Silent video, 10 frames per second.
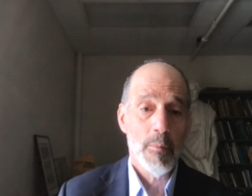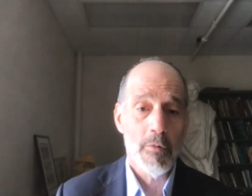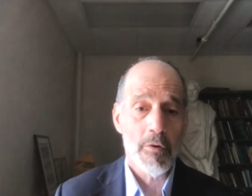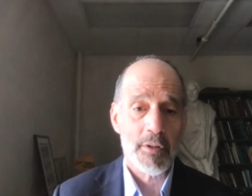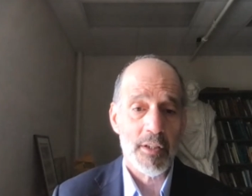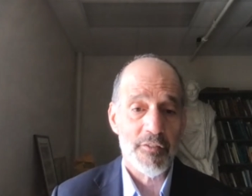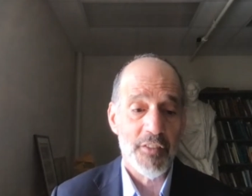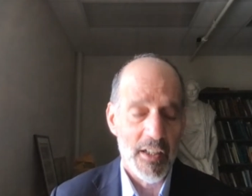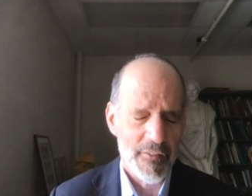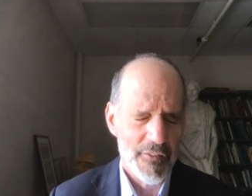more than
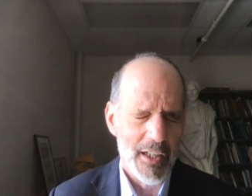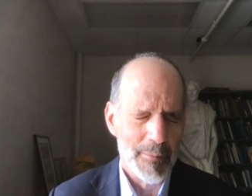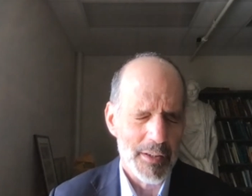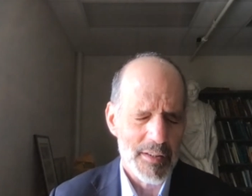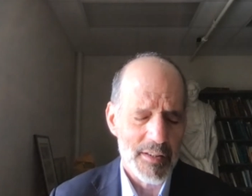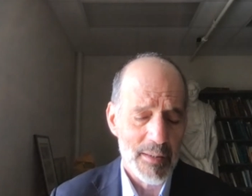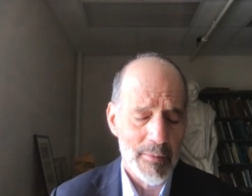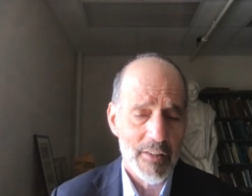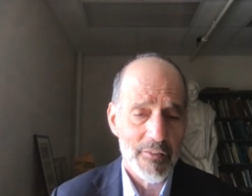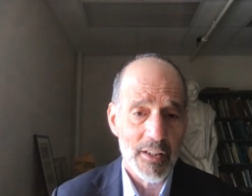five families in the
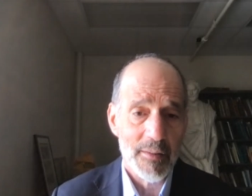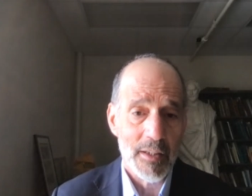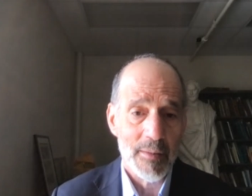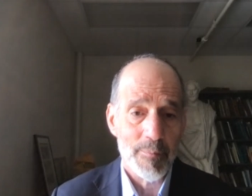mafia,